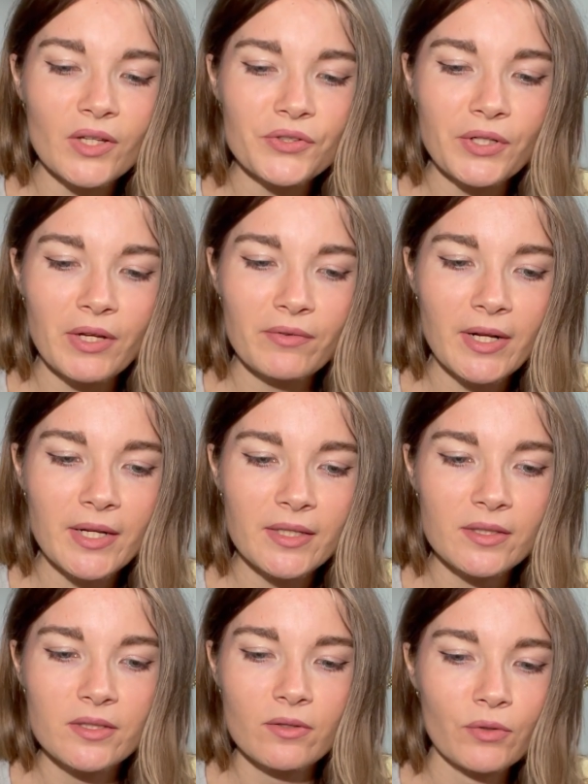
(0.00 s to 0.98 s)
yeah, I feel like
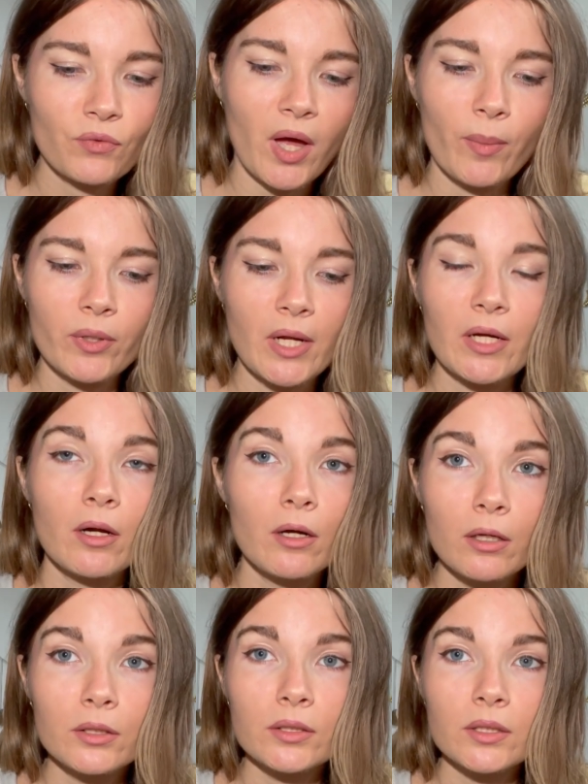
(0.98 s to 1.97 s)
it's going to happen like a
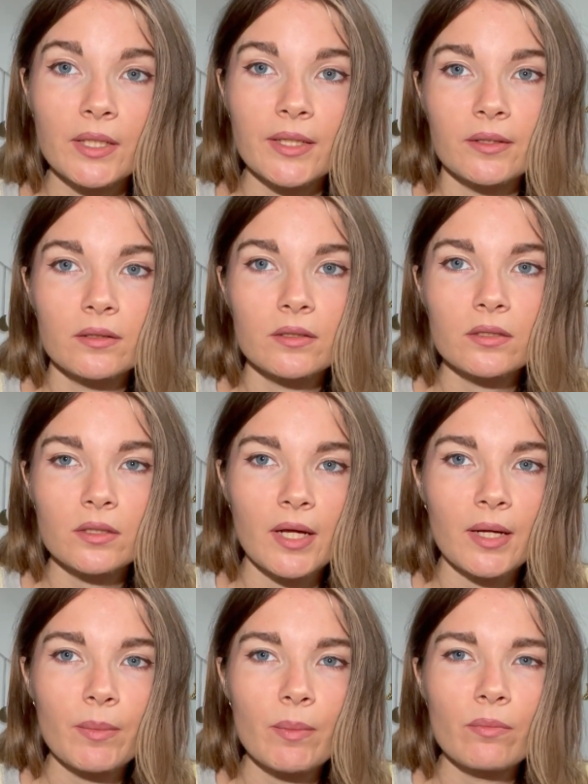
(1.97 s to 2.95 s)
lot, and like
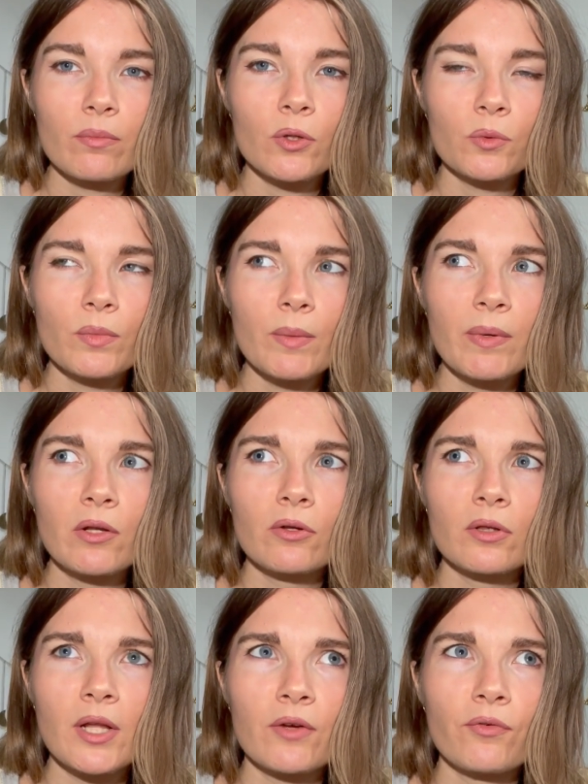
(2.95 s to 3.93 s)
but maybe
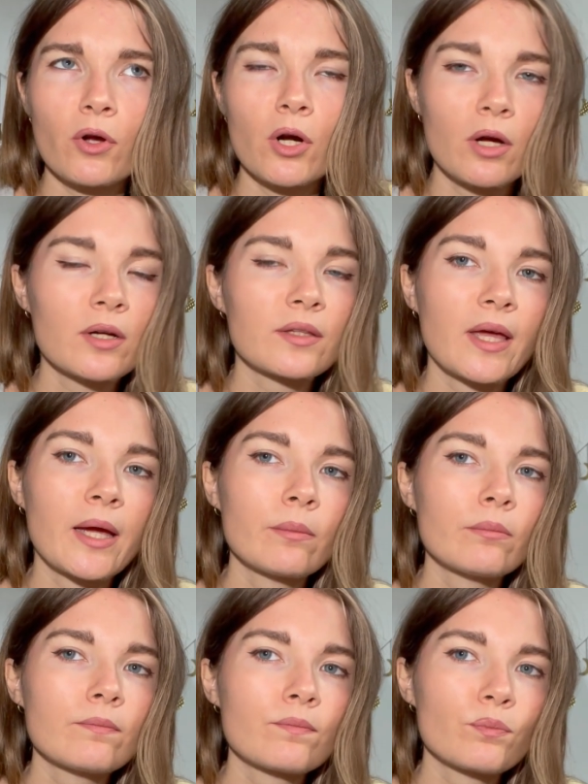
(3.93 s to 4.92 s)
not like for a long time,
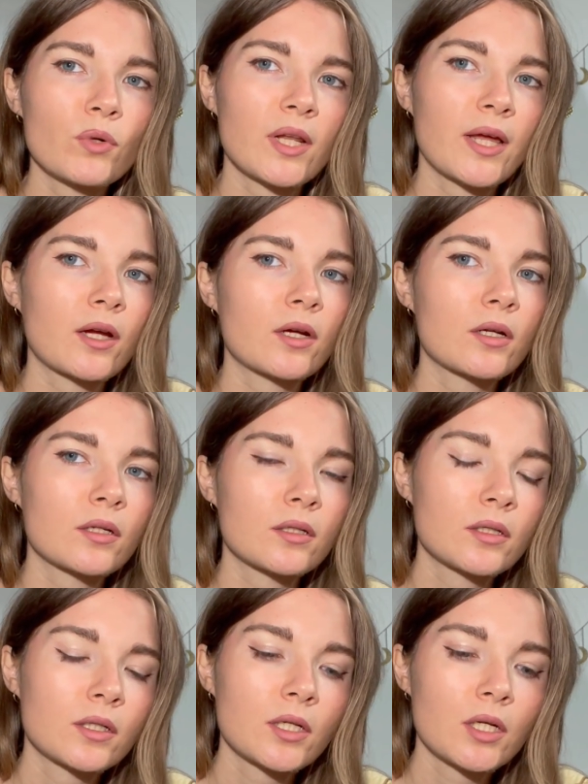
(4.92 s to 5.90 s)
but like
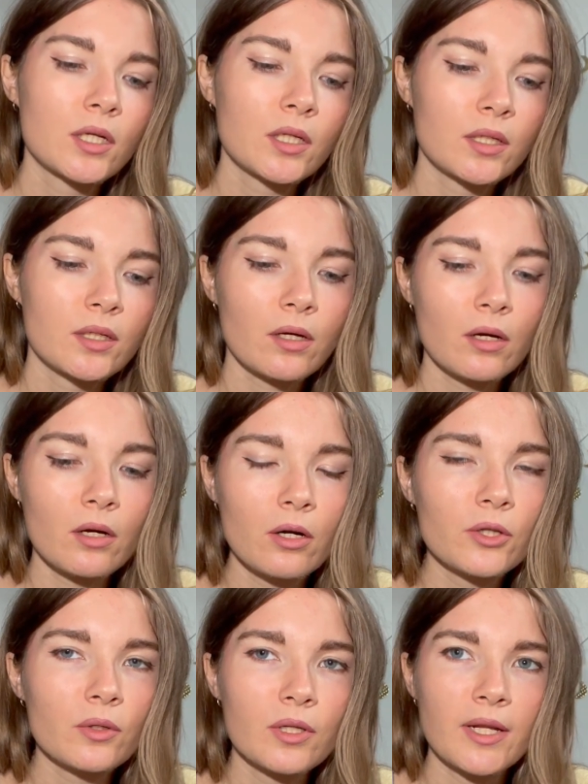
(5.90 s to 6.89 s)
a
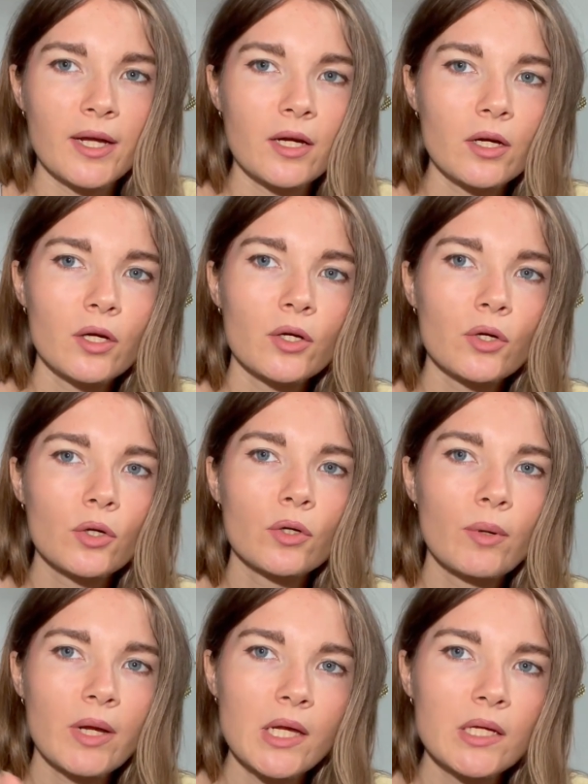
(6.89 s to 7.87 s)
lot and like
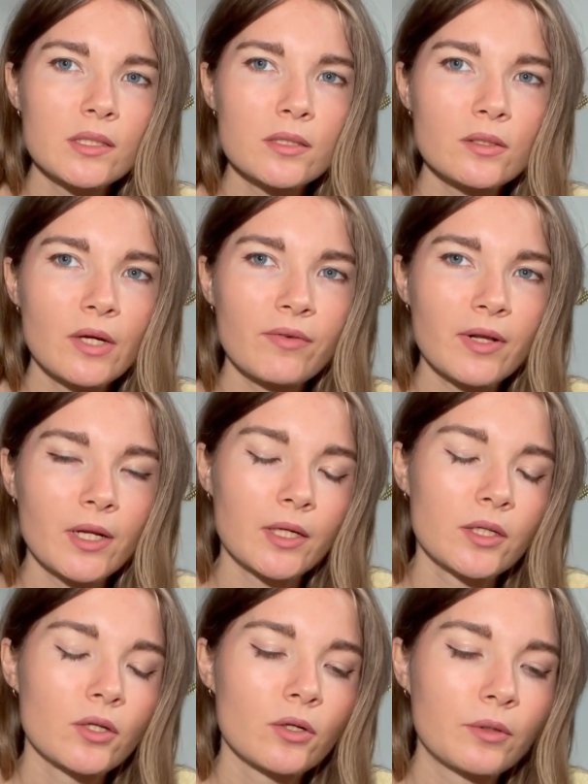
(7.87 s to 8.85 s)
quickies, I feel like,
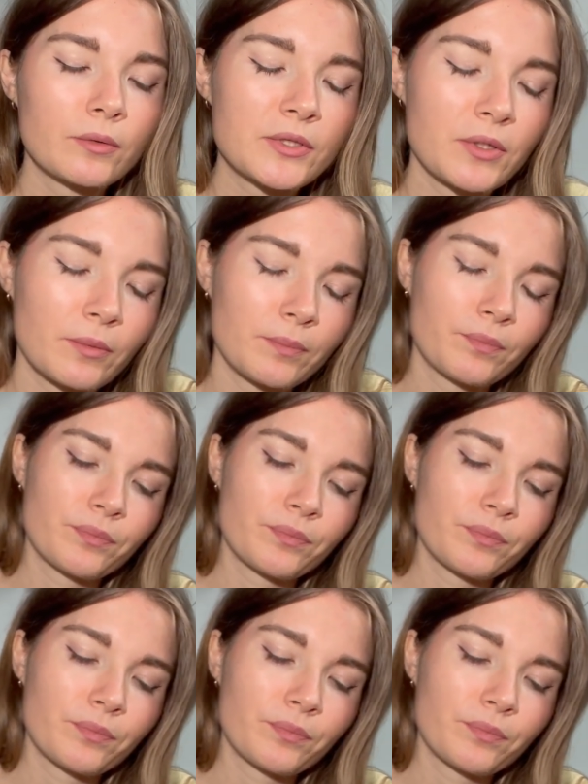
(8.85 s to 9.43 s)
you know. So